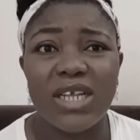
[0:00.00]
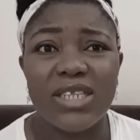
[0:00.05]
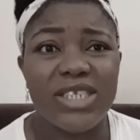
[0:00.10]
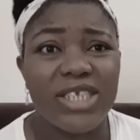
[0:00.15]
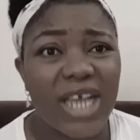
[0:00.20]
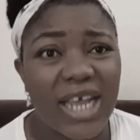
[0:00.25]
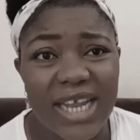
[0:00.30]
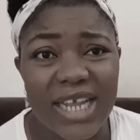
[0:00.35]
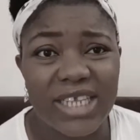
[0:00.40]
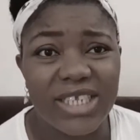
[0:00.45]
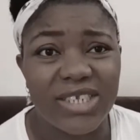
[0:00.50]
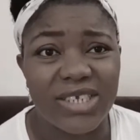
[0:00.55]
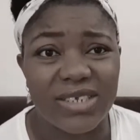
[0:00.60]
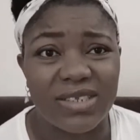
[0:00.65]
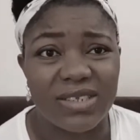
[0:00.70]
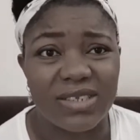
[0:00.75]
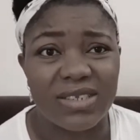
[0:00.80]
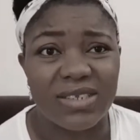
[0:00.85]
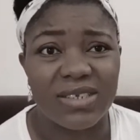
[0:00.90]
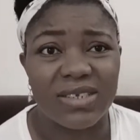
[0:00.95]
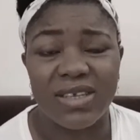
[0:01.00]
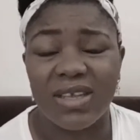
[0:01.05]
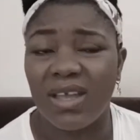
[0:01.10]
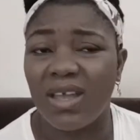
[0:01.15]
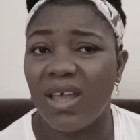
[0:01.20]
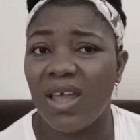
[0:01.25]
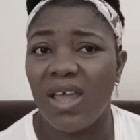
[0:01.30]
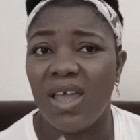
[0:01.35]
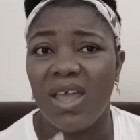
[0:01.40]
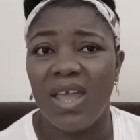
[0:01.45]
challenges,
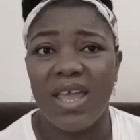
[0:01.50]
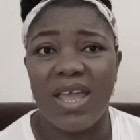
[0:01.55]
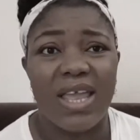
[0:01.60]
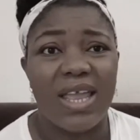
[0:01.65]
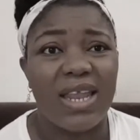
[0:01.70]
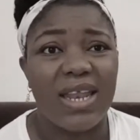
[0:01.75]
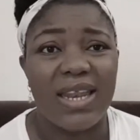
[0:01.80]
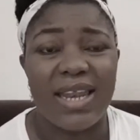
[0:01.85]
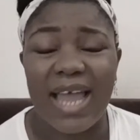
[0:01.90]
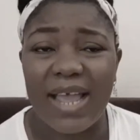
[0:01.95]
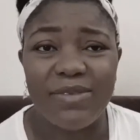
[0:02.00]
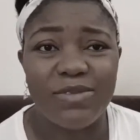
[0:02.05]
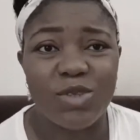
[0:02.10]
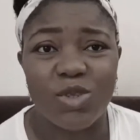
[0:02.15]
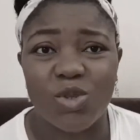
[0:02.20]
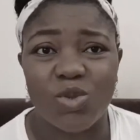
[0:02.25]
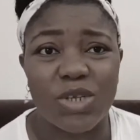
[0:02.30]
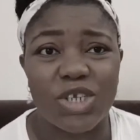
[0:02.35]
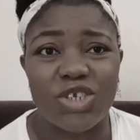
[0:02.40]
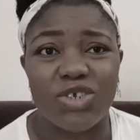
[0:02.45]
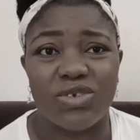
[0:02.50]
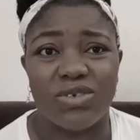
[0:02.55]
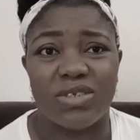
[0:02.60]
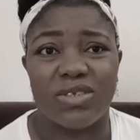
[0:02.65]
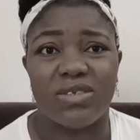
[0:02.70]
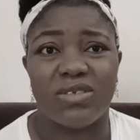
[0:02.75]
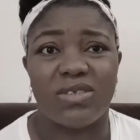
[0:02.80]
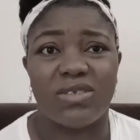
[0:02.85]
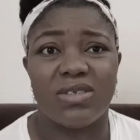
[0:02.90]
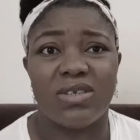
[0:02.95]
in life
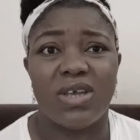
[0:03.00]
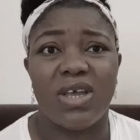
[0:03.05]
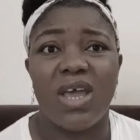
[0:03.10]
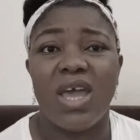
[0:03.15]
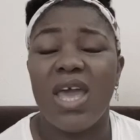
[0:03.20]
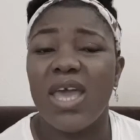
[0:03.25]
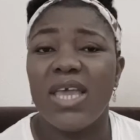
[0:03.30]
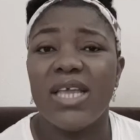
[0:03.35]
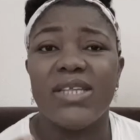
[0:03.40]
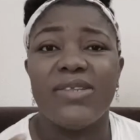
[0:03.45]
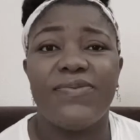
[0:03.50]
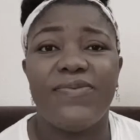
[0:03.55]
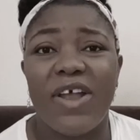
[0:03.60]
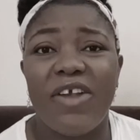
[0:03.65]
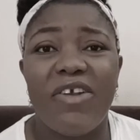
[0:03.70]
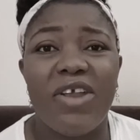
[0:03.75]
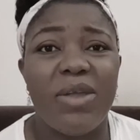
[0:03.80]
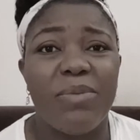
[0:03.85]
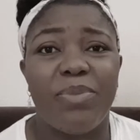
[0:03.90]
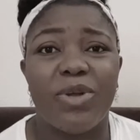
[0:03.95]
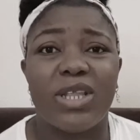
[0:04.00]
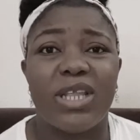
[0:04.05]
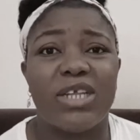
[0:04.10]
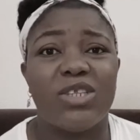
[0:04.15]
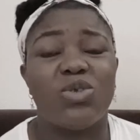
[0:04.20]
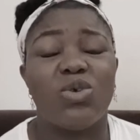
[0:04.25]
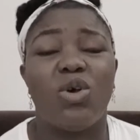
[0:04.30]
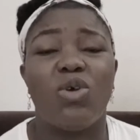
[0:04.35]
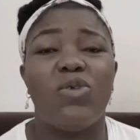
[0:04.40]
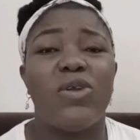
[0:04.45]
situations, it's very
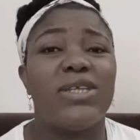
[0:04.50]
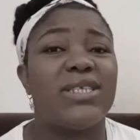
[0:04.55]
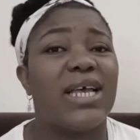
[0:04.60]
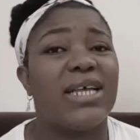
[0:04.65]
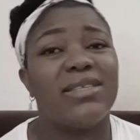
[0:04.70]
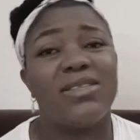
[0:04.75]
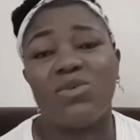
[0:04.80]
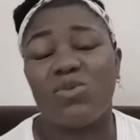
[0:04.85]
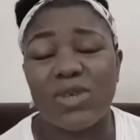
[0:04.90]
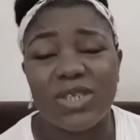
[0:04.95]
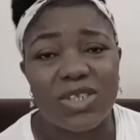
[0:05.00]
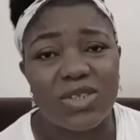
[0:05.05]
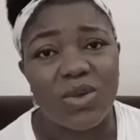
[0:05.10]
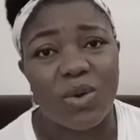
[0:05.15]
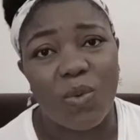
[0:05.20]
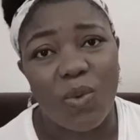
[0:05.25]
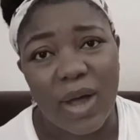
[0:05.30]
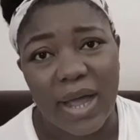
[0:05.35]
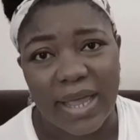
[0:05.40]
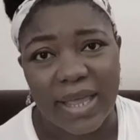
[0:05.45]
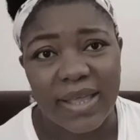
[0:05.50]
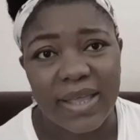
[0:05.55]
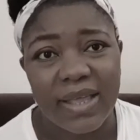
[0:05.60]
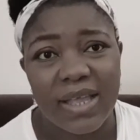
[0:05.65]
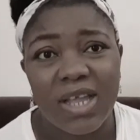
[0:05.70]
important to always ask the question why.